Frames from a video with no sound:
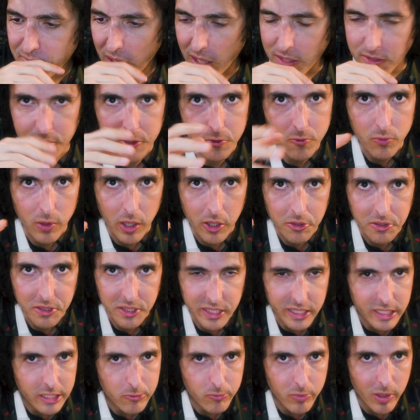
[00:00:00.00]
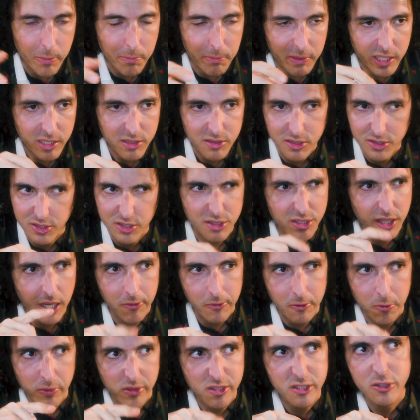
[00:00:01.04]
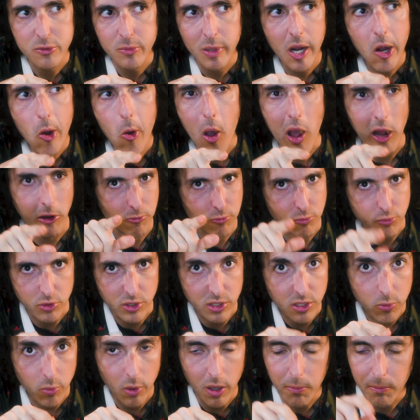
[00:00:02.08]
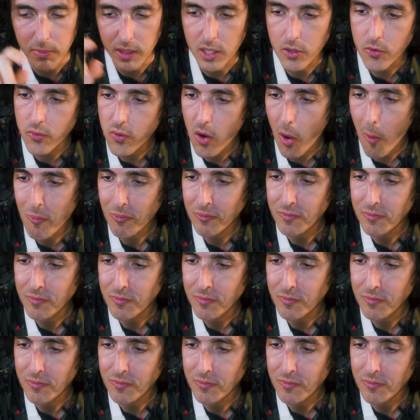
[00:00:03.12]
I so rarely eat red meat that just every once in a while I really want beef.